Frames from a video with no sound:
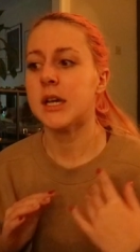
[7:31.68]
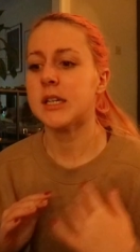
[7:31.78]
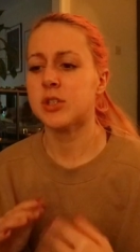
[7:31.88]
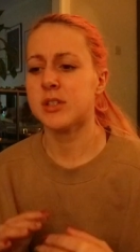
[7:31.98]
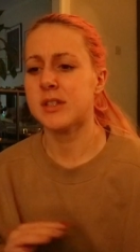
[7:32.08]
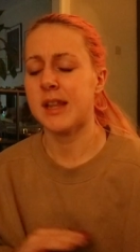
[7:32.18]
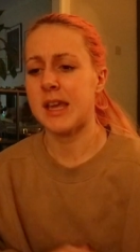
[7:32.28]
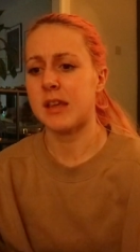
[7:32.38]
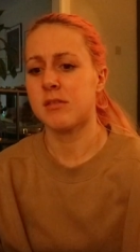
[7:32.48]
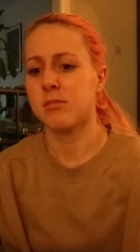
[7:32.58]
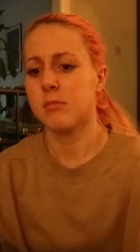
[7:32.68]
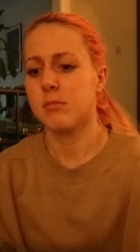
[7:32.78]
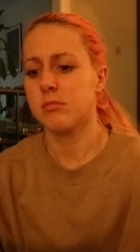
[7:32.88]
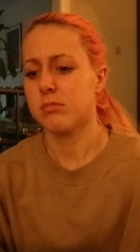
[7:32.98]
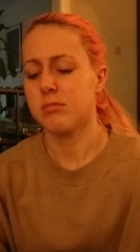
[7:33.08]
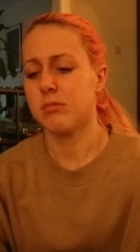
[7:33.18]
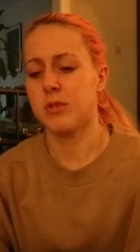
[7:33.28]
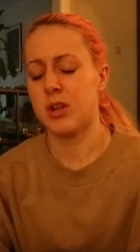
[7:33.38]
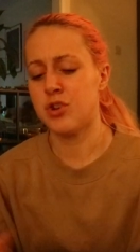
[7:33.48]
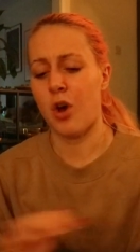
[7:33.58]
He doesn't like
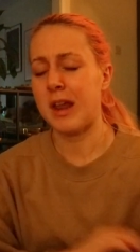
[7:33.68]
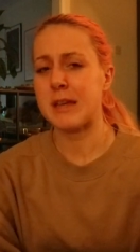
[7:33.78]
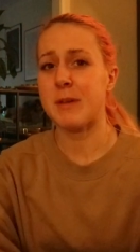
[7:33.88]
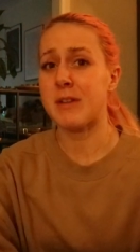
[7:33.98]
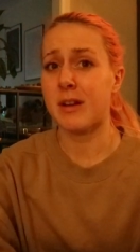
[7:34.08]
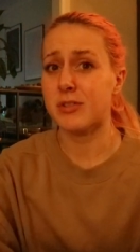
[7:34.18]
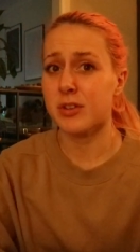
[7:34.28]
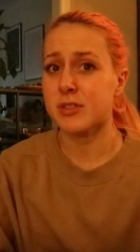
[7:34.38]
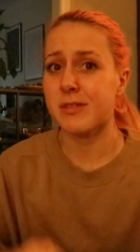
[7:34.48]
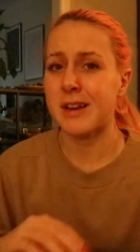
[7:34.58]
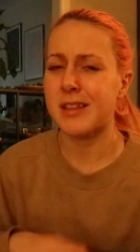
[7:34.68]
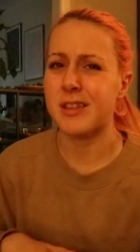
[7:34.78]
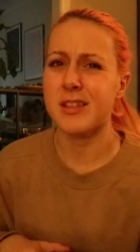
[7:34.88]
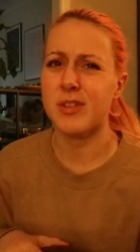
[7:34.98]
not like being around dogs or anything.